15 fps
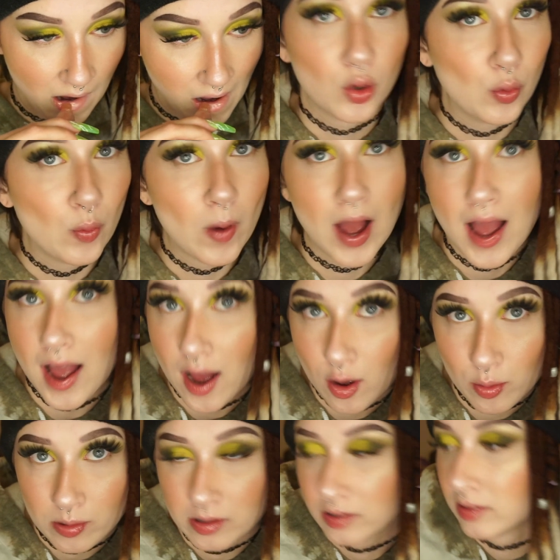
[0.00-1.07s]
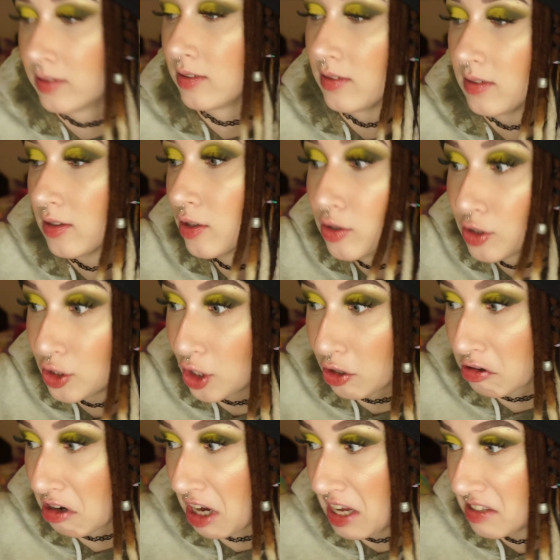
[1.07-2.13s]
Wow. So
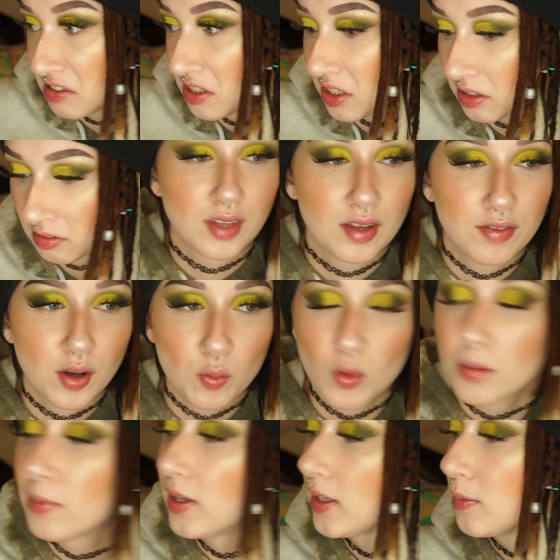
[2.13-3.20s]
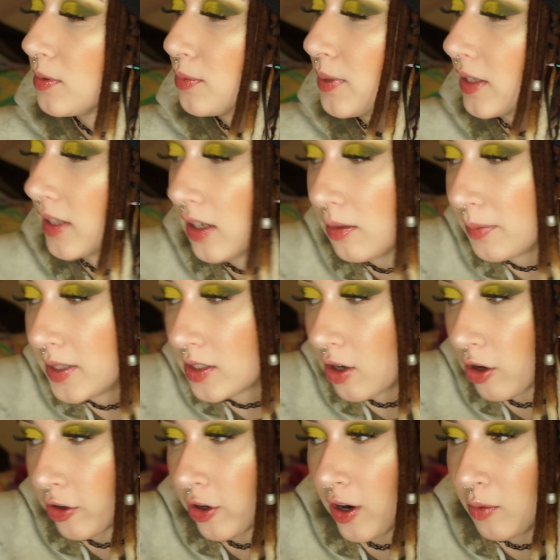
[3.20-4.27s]
crazy. If I want my lips to be a little bit
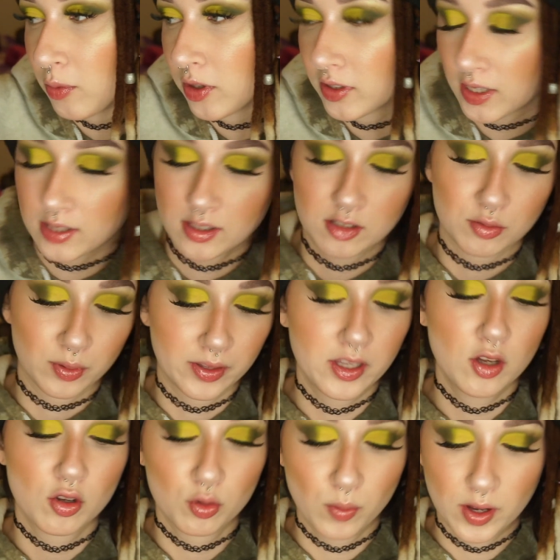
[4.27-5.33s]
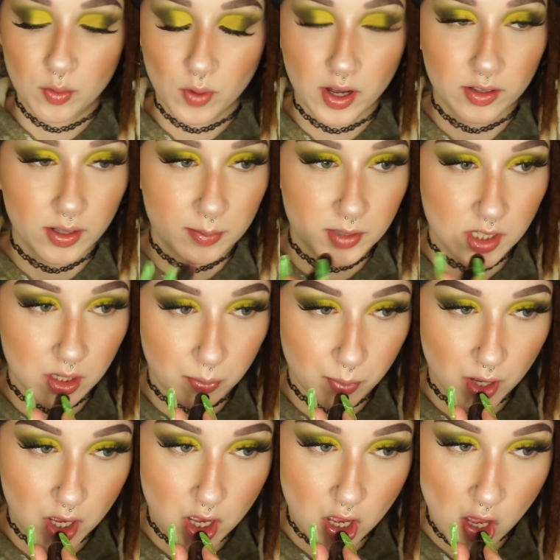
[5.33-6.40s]
darker, I will take this really old Wet n Wild lipstick,
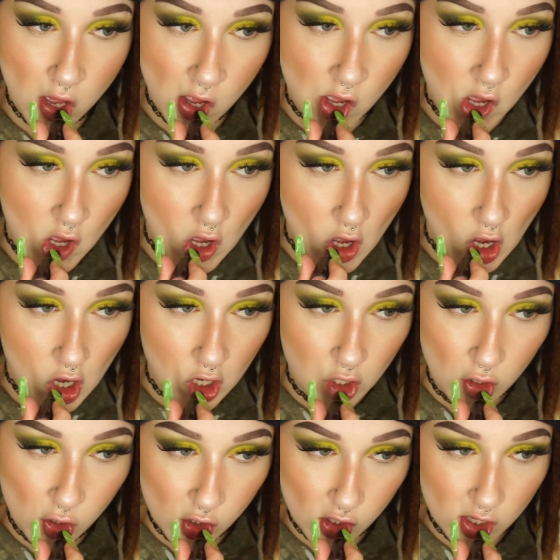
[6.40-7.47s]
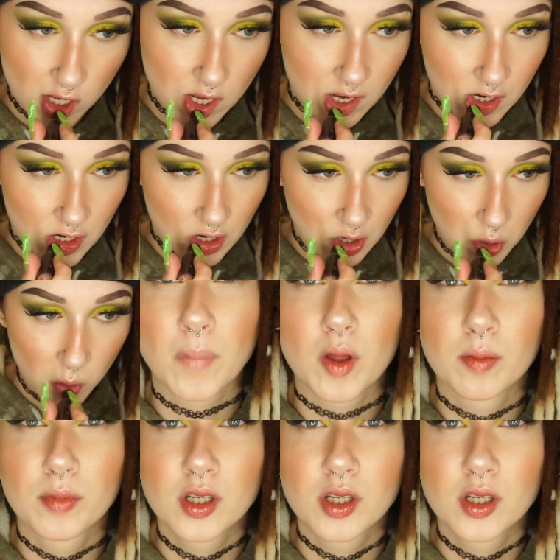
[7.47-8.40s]
but usually I don't.